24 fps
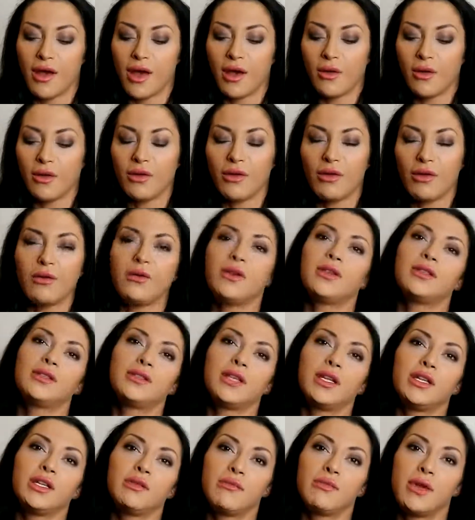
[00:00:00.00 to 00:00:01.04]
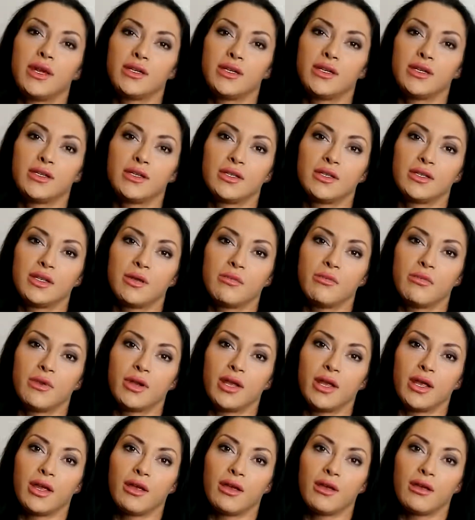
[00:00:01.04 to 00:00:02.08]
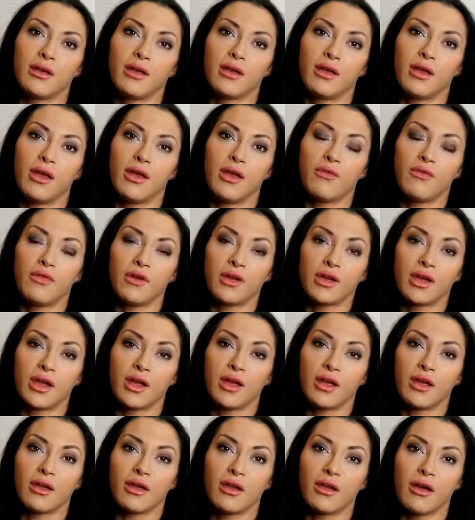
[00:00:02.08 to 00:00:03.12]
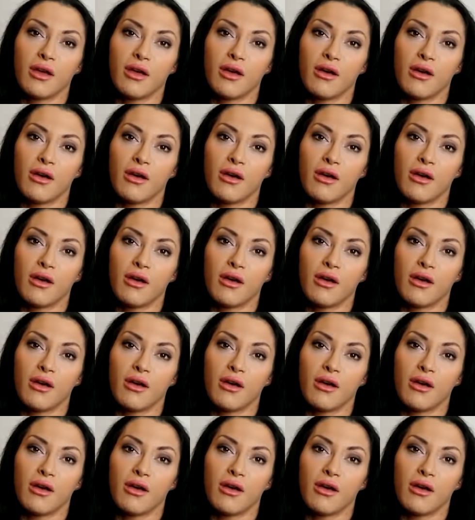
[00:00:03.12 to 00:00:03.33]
I will always send a message to somebody every day